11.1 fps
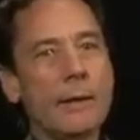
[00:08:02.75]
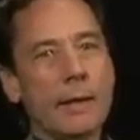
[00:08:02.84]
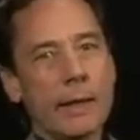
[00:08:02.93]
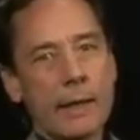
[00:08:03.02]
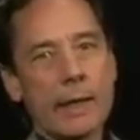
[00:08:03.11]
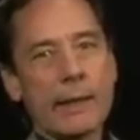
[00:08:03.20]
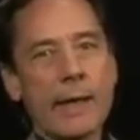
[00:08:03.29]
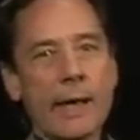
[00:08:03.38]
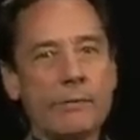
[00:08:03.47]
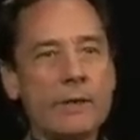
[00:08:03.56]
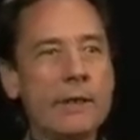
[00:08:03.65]
and again, they
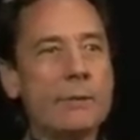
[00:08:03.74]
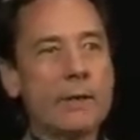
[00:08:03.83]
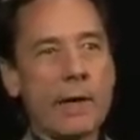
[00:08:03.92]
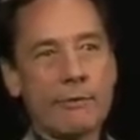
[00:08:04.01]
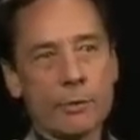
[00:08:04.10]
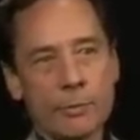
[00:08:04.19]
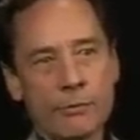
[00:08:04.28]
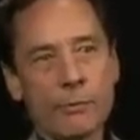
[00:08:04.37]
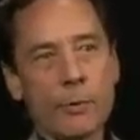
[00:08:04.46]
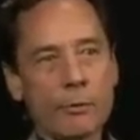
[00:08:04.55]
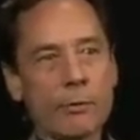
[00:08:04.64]
have teams that have to perform